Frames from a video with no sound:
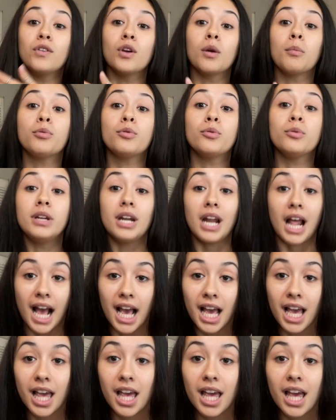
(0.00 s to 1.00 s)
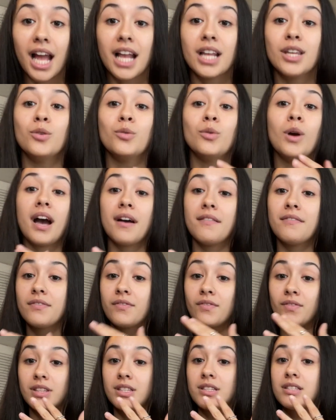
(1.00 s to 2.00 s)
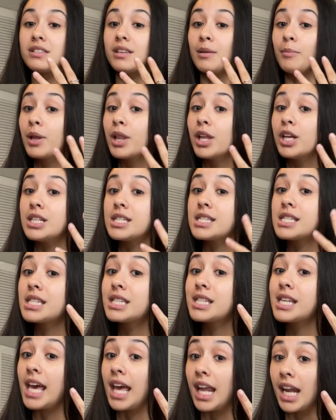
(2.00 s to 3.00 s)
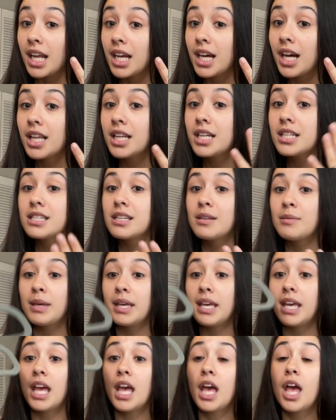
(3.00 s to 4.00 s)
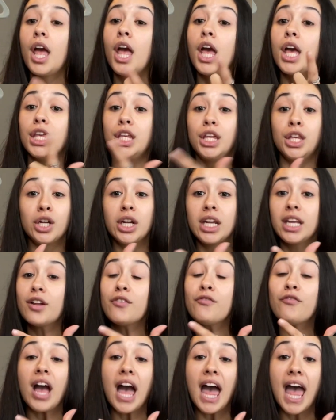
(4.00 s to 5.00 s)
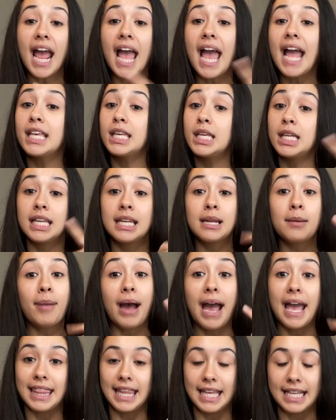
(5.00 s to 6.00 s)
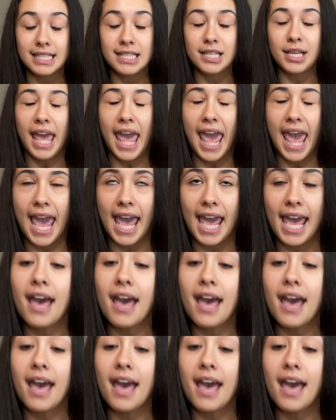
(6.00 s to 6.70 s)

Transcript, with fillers: you're brunette and you have similar skin color to me, you need a friend and you need to buy this. Okay,